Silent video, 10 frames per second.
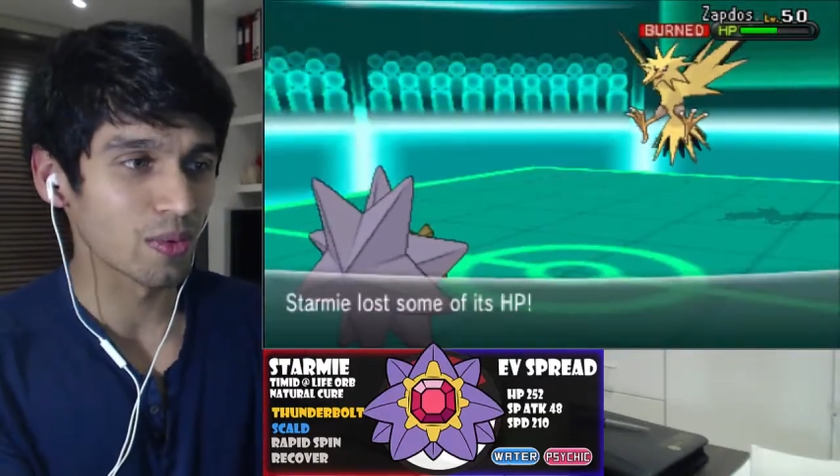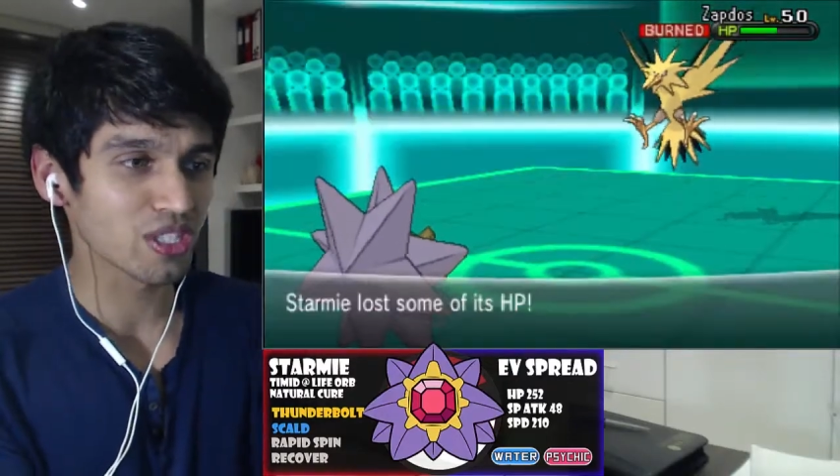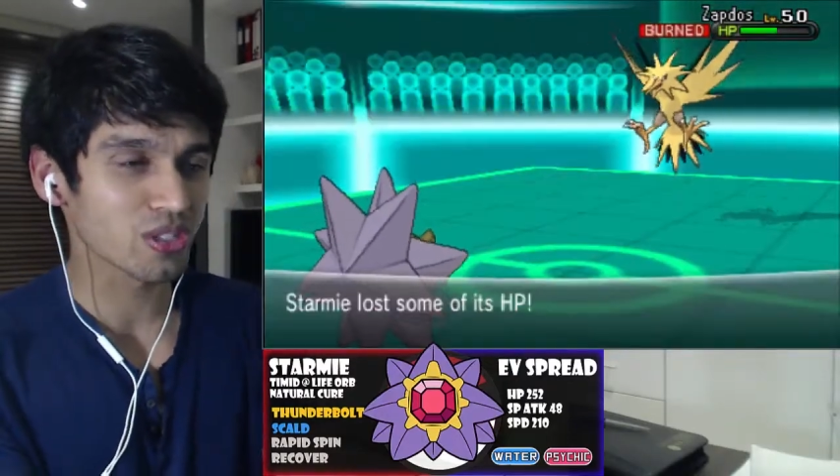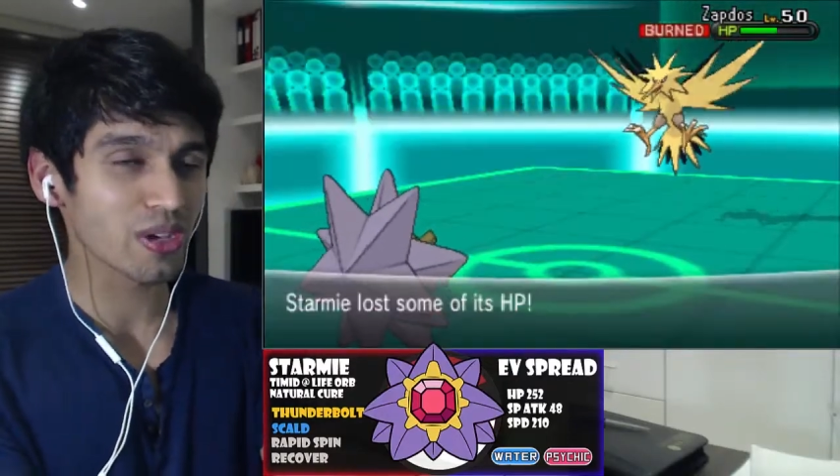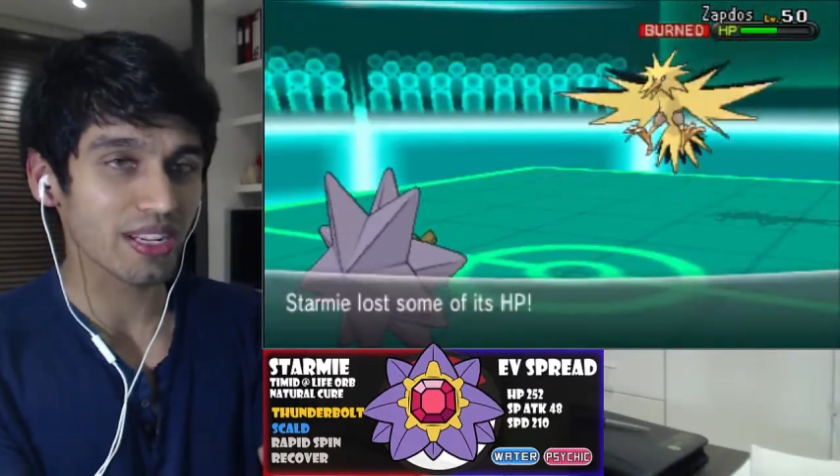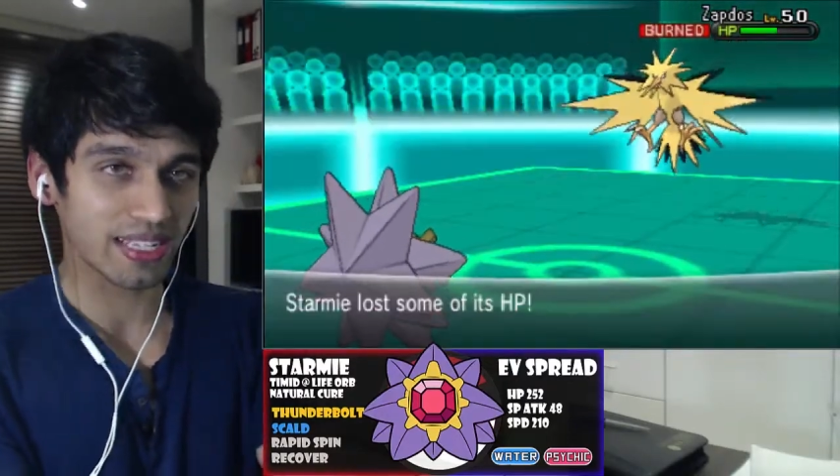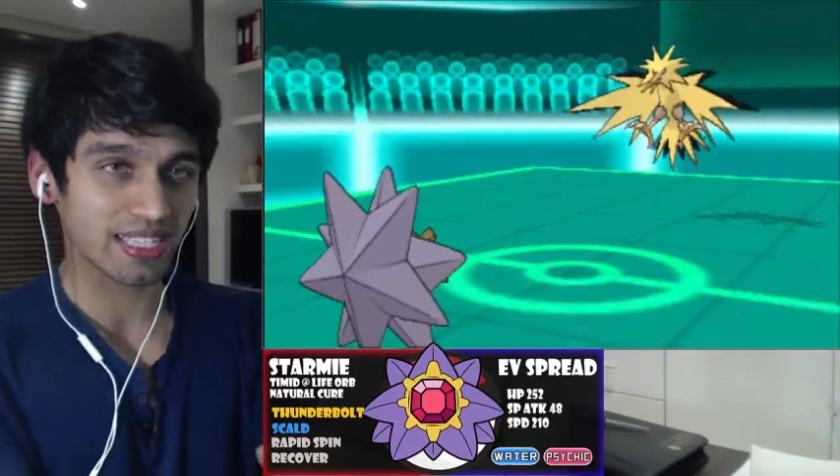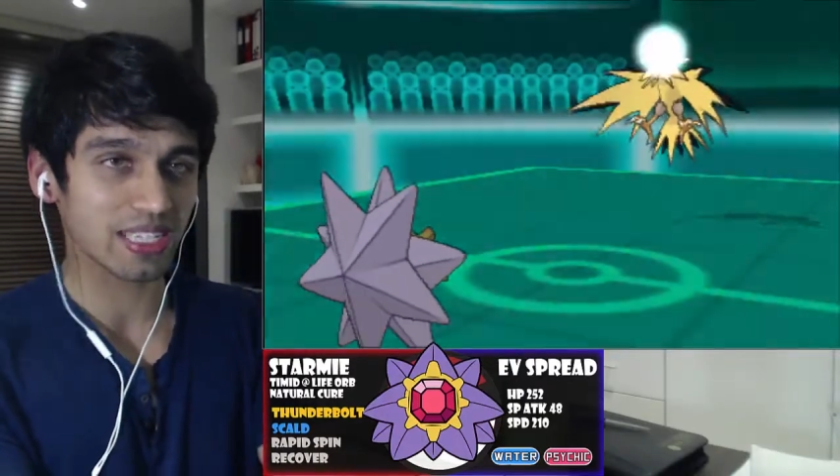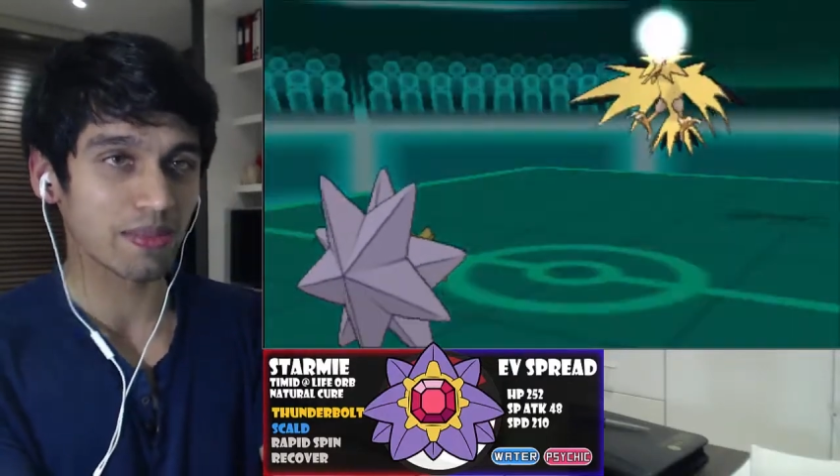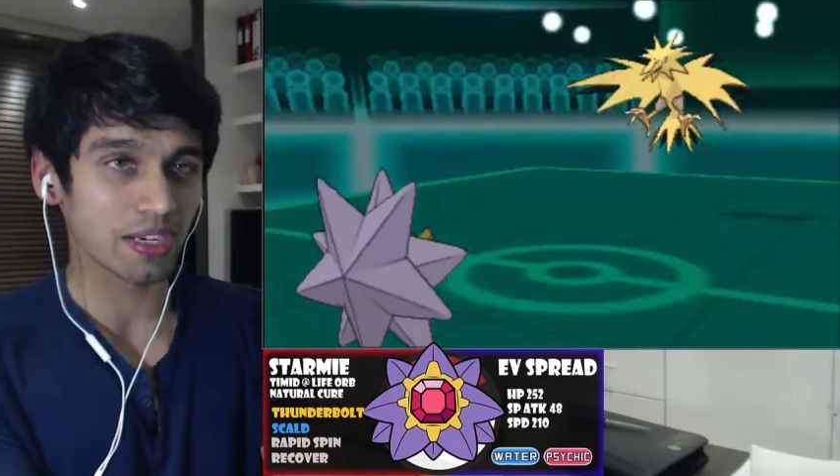which is doing a
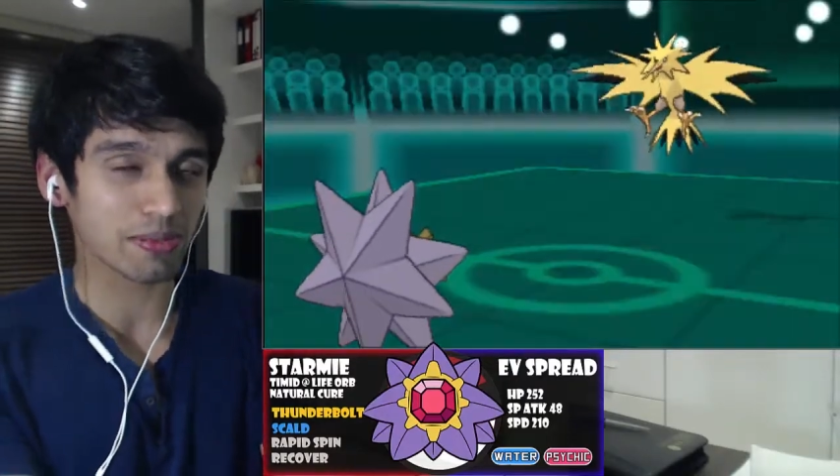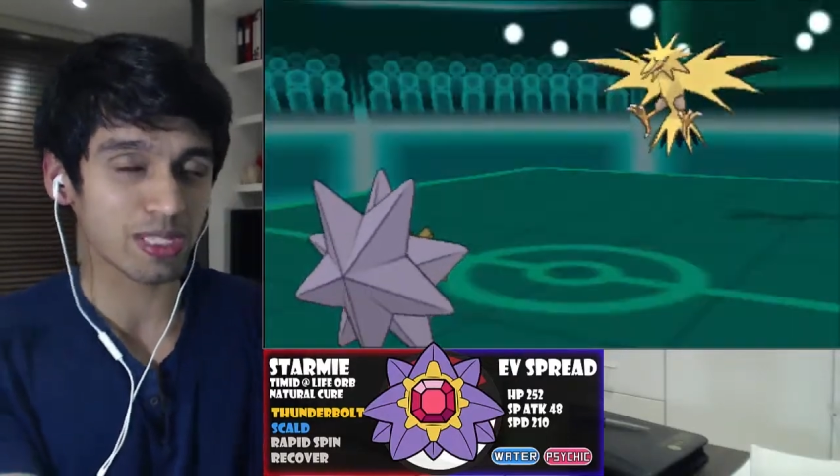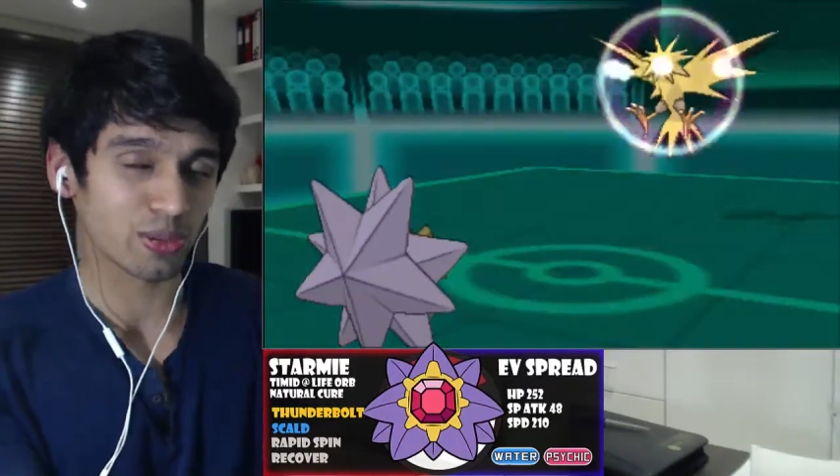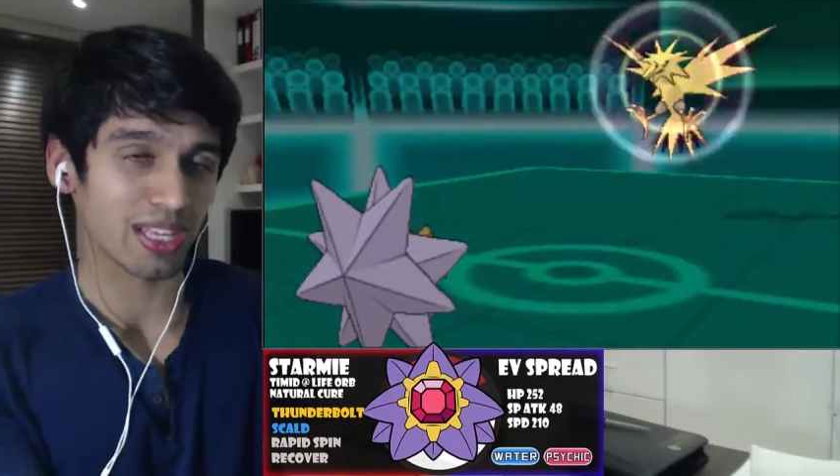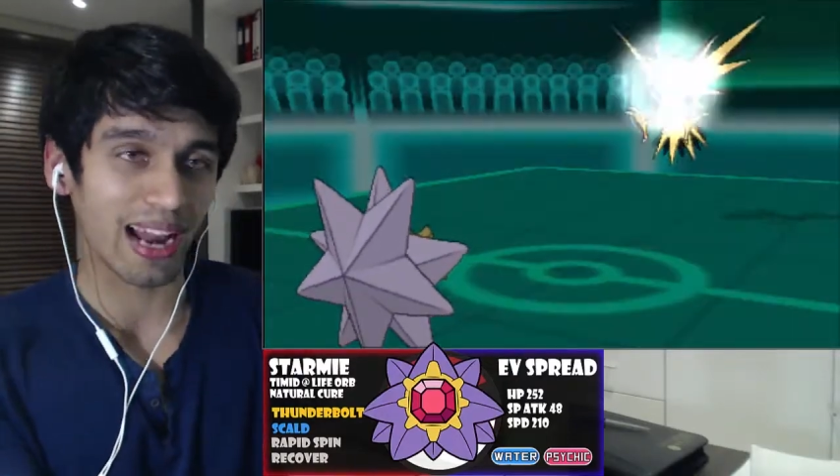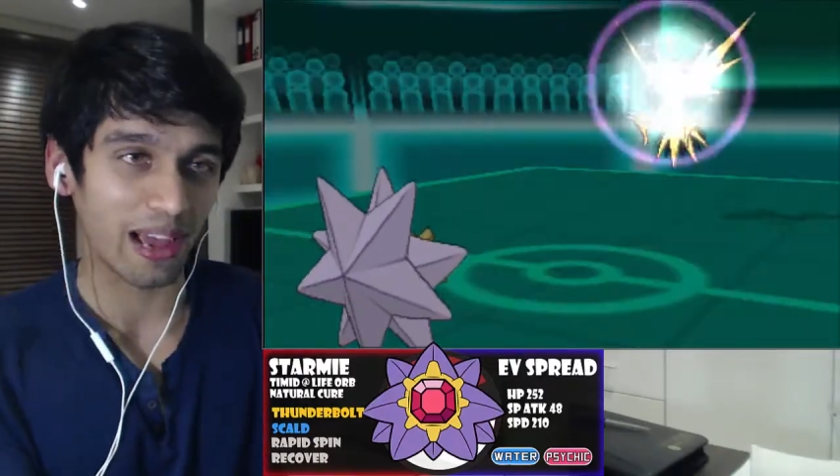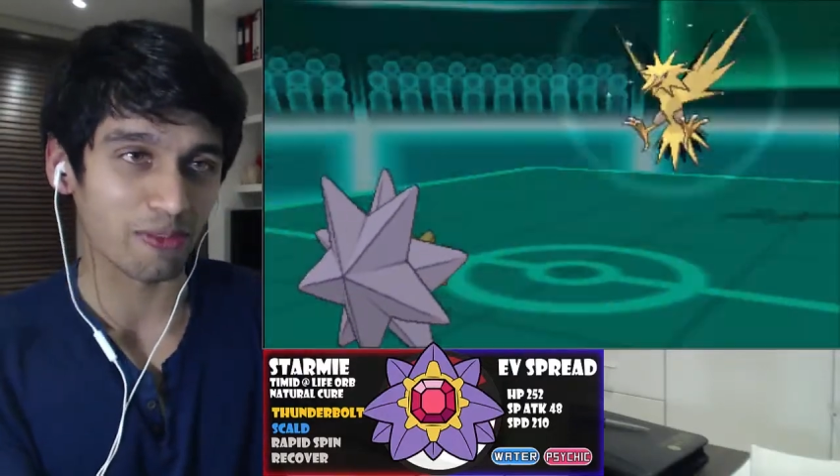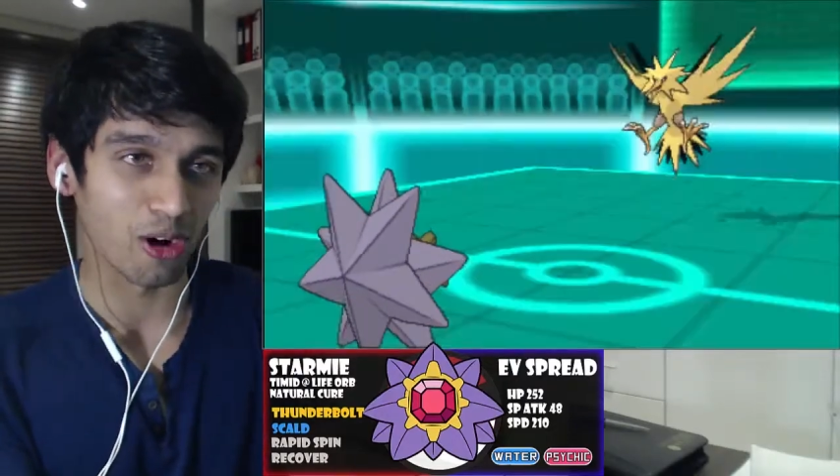decent amount, especially with the Life